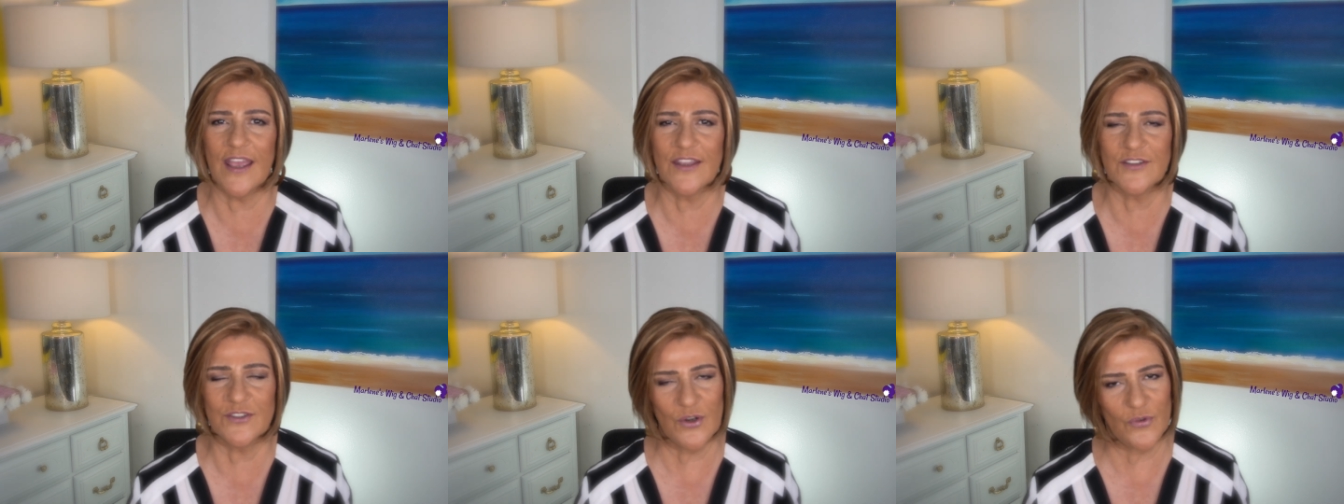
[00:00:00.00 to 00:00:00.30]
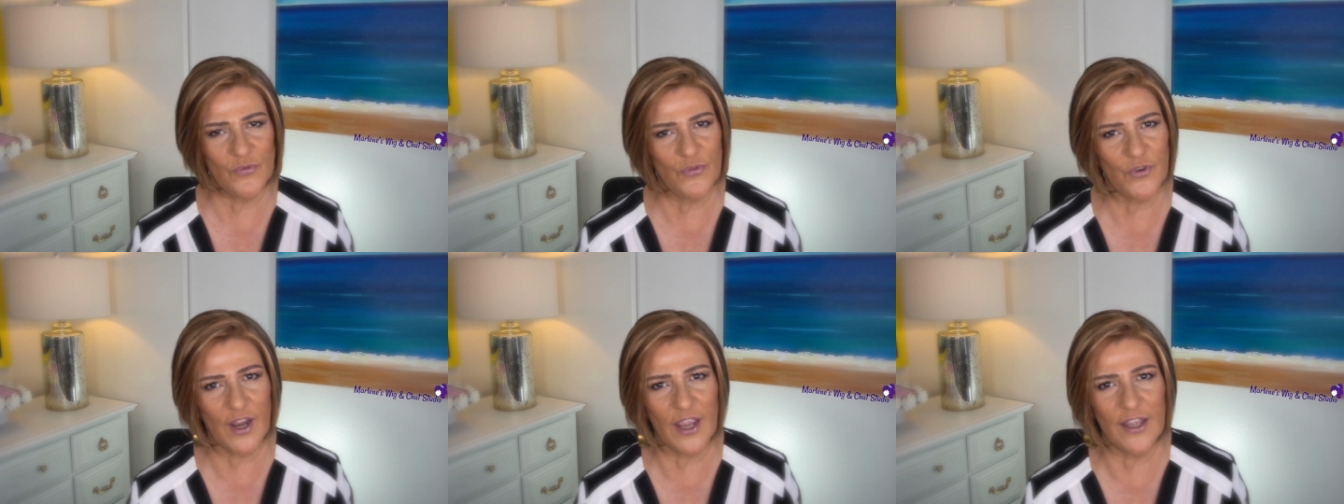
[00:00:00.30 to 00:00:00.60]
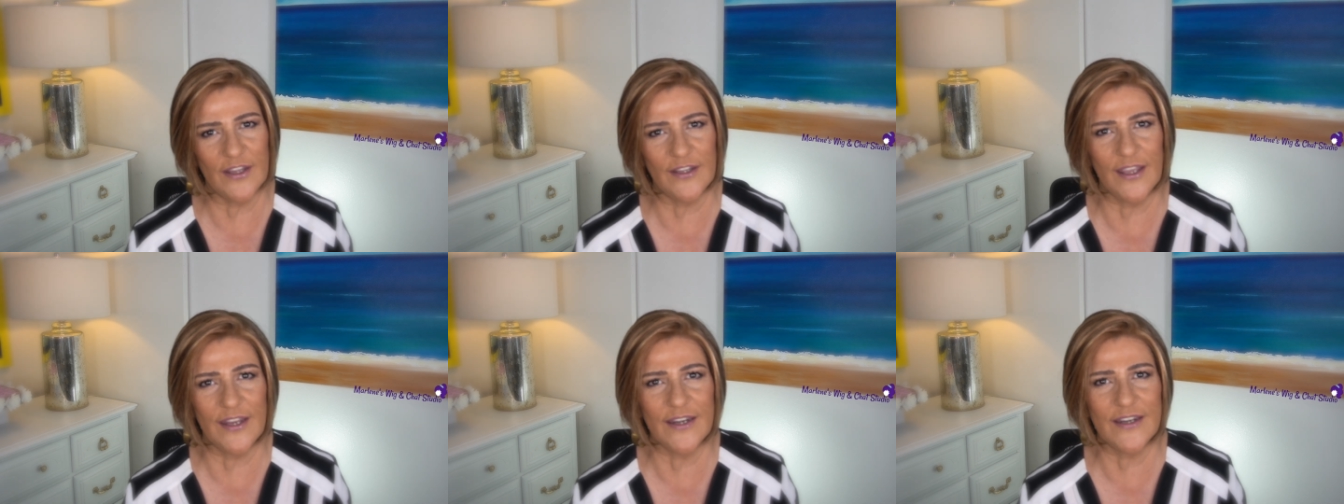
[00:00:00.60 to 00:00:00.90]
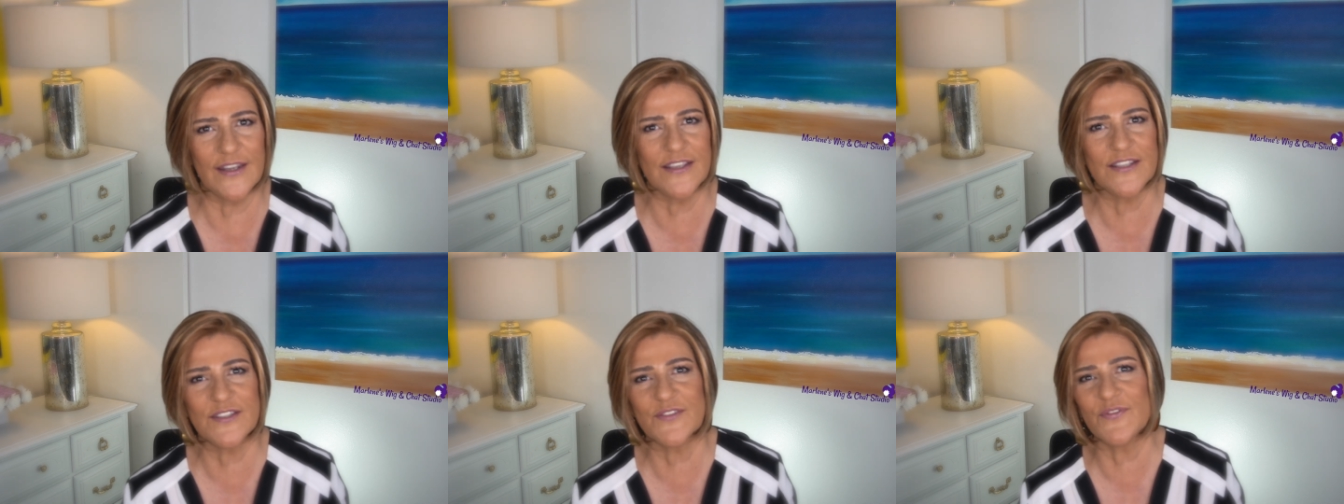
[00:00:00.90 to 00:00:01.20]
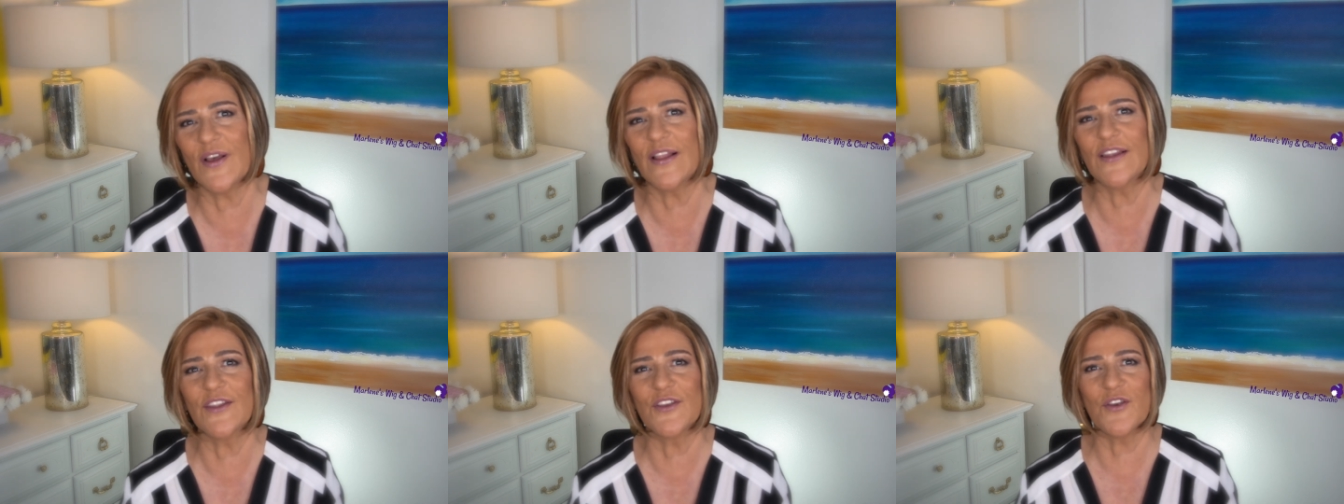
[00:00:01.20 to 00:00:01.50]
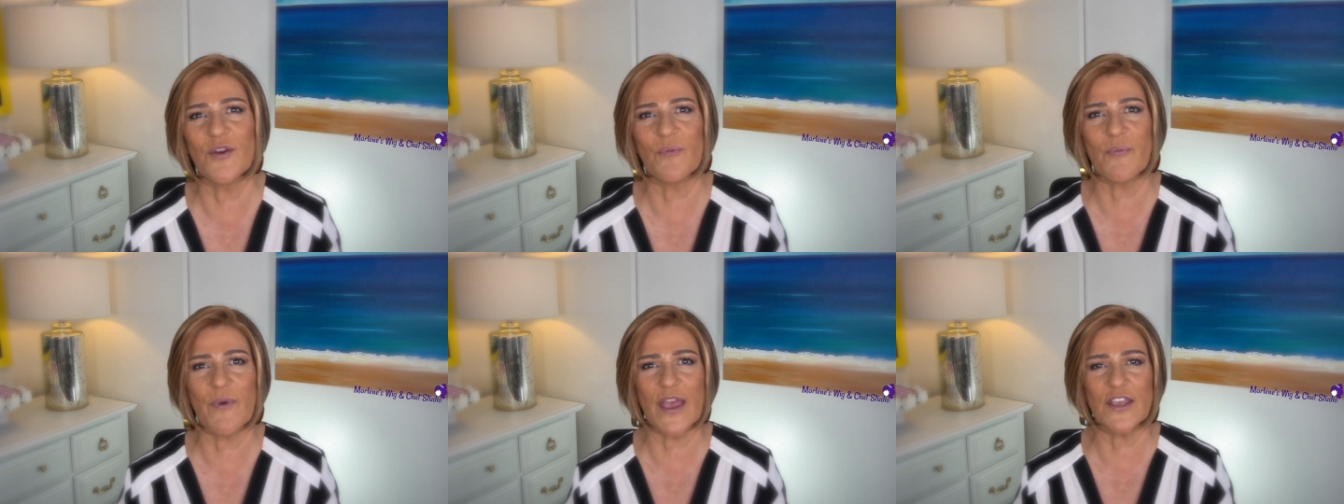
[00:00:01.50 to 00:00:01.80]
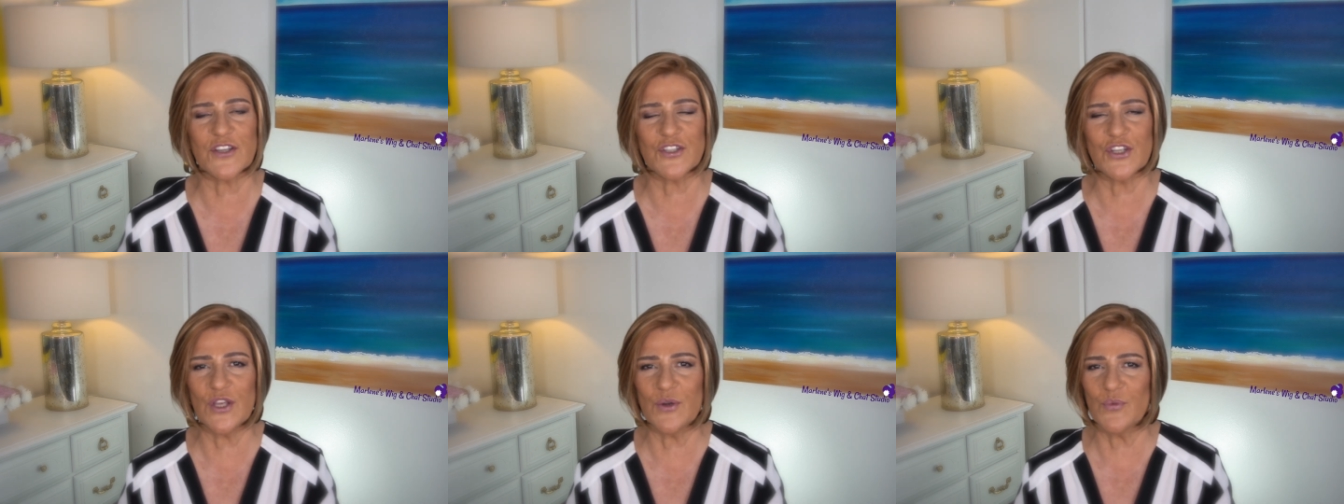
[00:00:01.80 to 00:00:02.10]
And don't forget, ladies, follow your
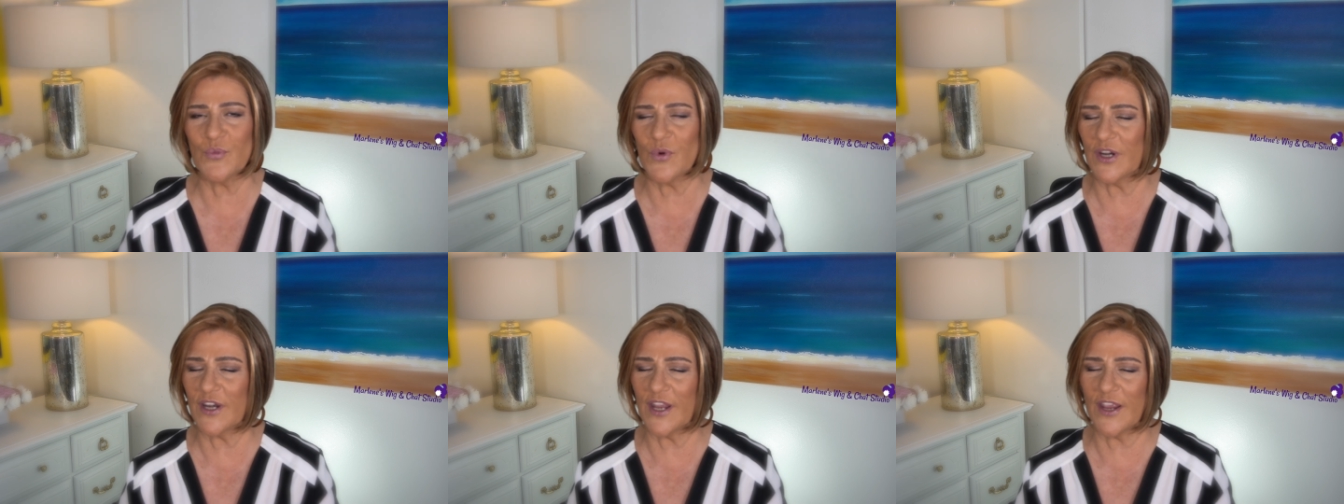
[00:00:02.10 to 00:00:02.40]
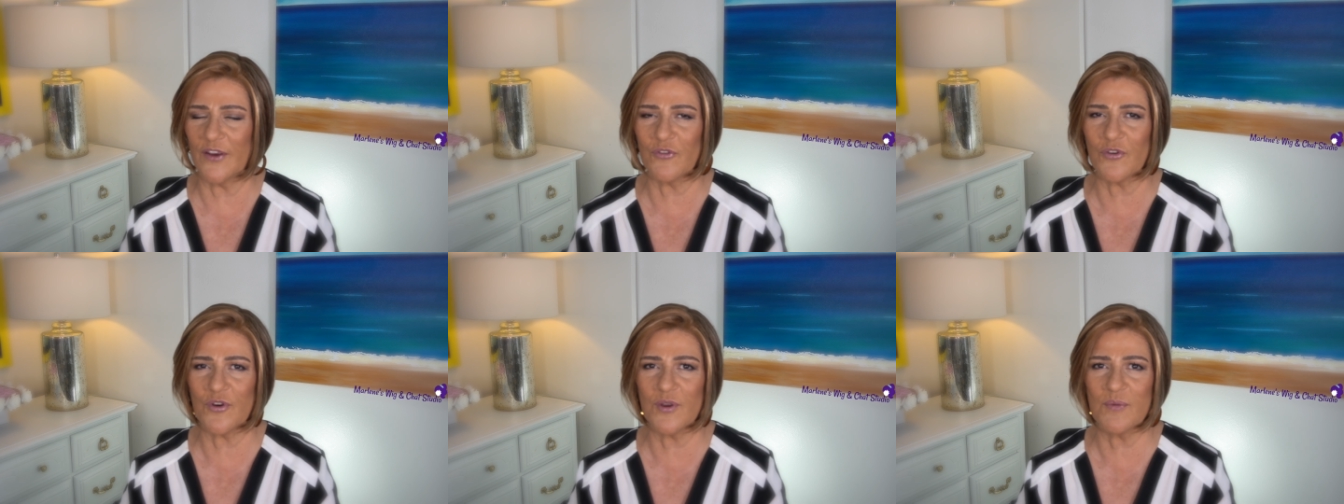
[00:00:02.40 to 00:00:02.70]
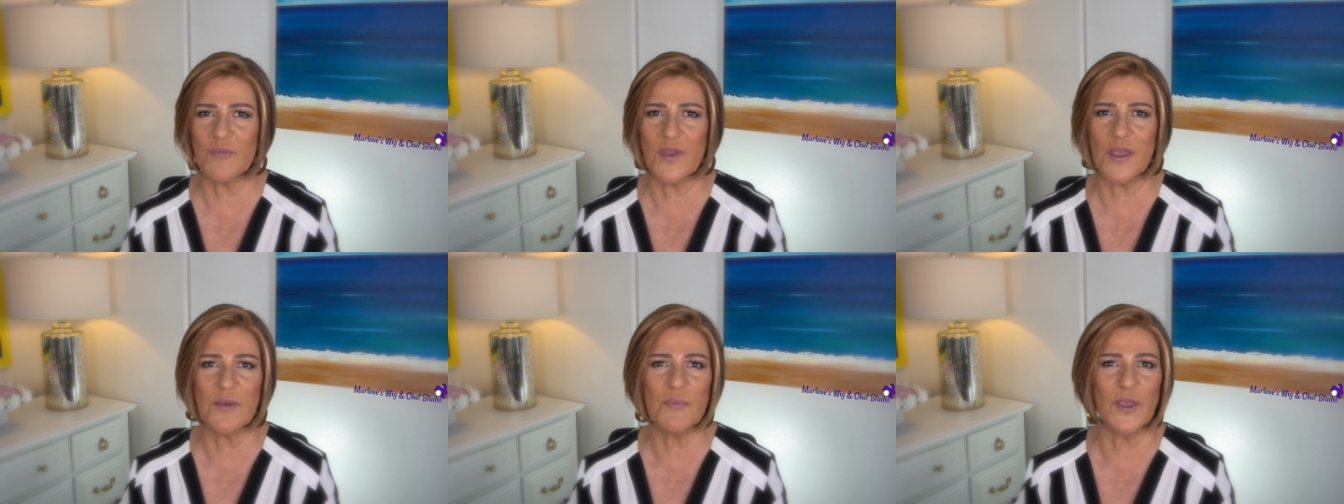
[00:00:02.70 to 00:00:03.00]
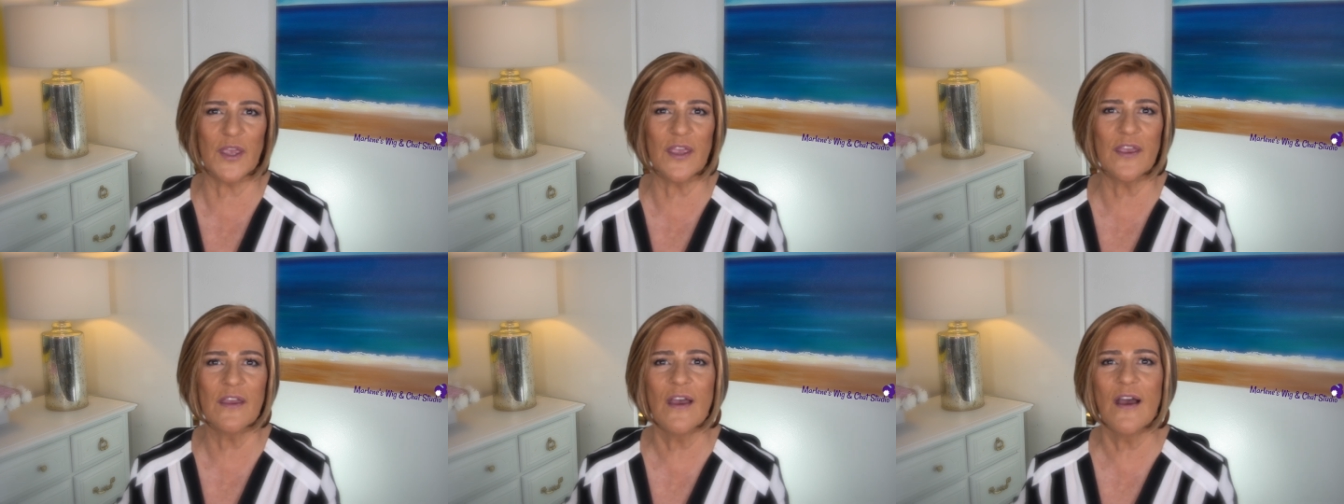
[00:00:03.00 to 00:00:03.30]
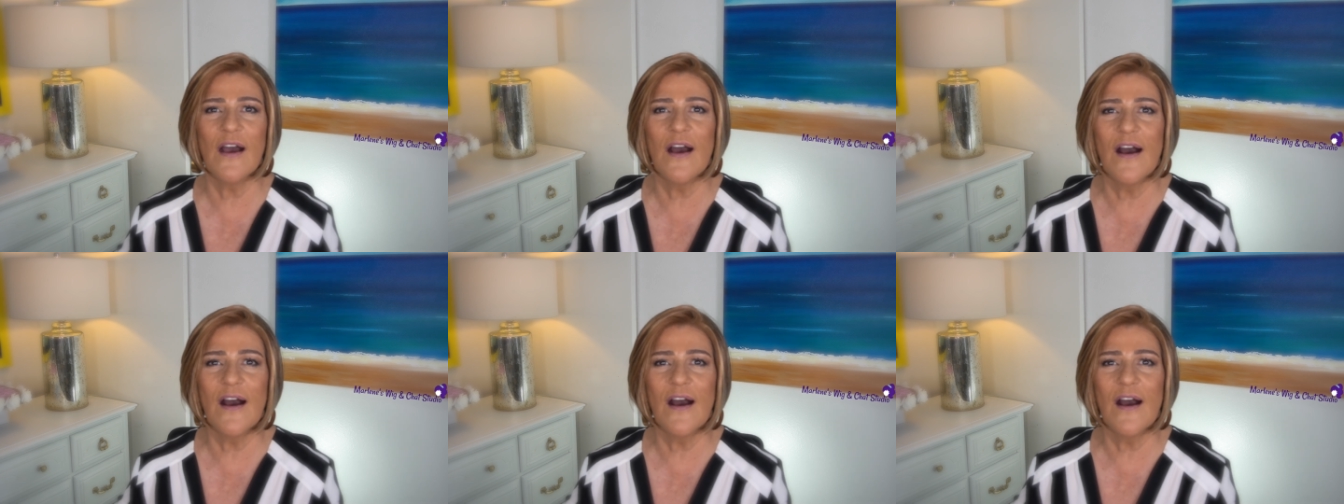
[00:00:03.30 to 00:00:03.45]
passion, whatever it may be.